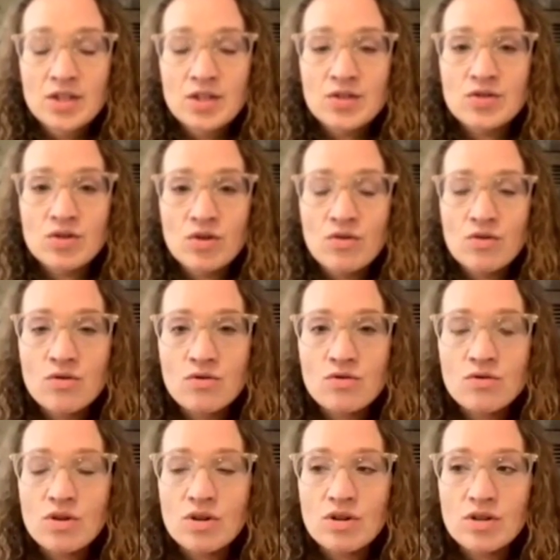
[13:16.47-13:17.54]

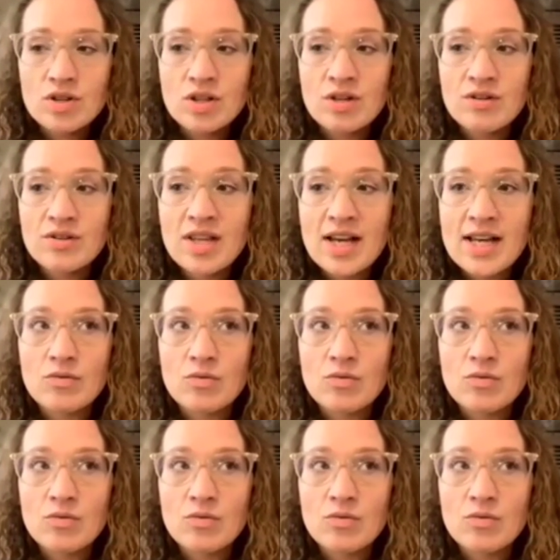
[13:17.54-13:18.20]
So, that